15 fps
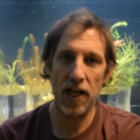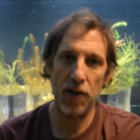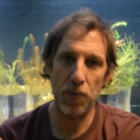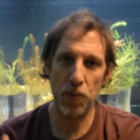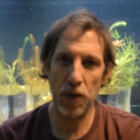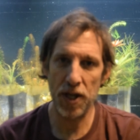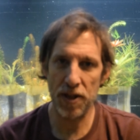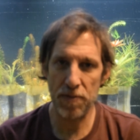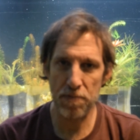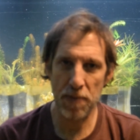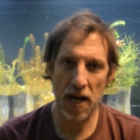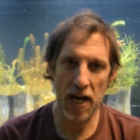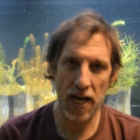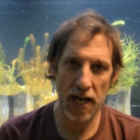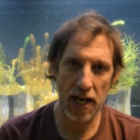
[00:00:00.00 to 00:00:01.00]
with
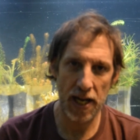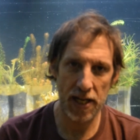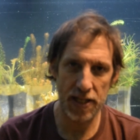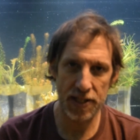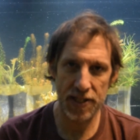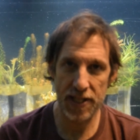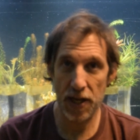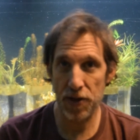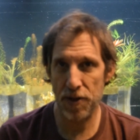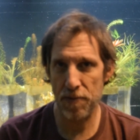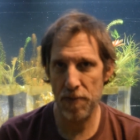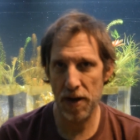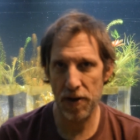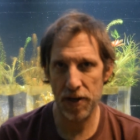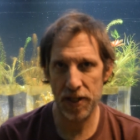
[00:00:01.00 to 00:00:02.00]
my South
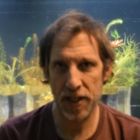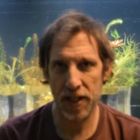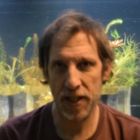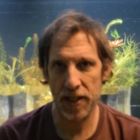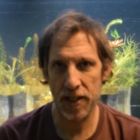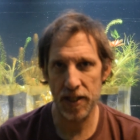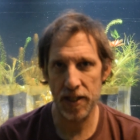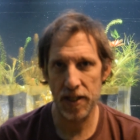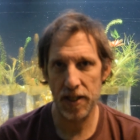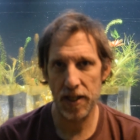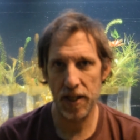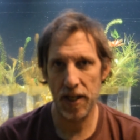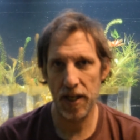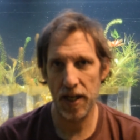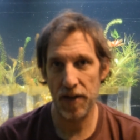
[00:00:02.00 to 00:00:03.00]
American
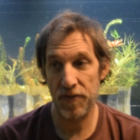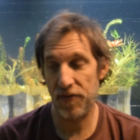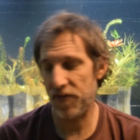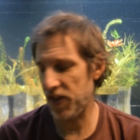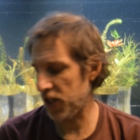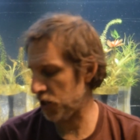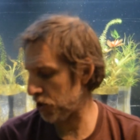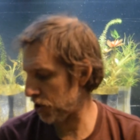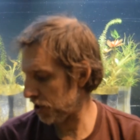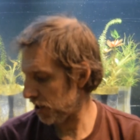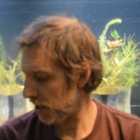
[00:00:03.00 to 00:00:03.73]
fish